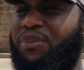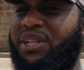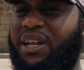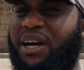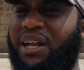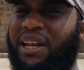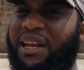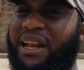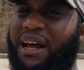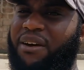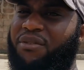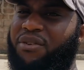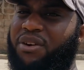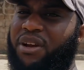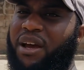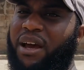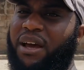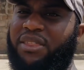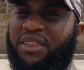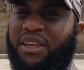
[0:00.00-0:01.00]
be done in
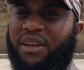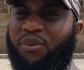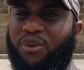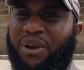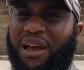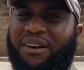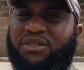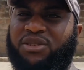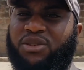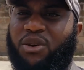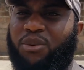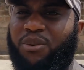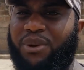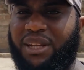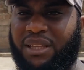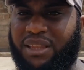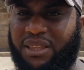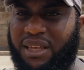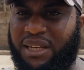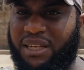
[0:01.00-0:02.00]
Africa. I think we have so
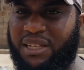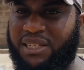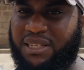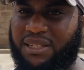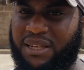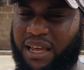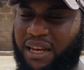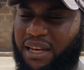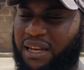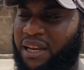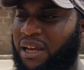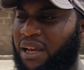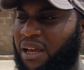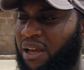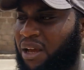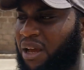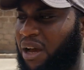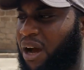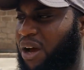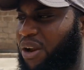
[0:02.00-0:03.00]
many things, and
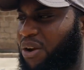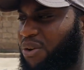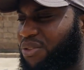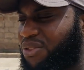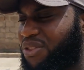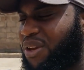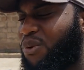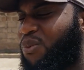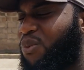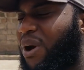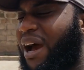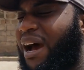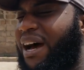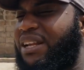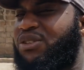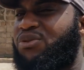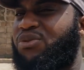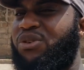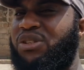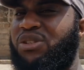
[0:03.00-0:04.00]
I don't think we're
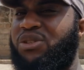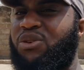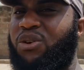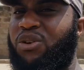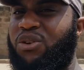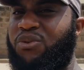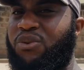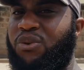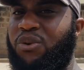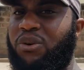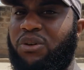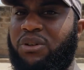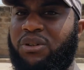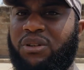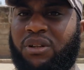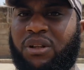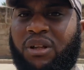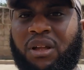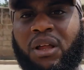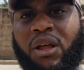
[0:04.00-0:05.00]
as resourceful
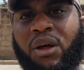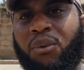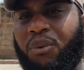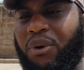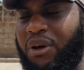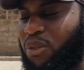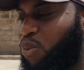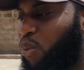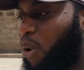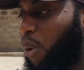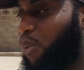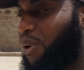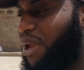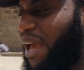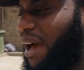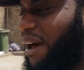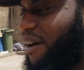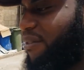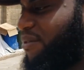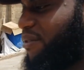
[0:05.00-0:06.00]
with what we
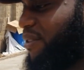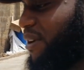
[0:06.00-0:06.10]
have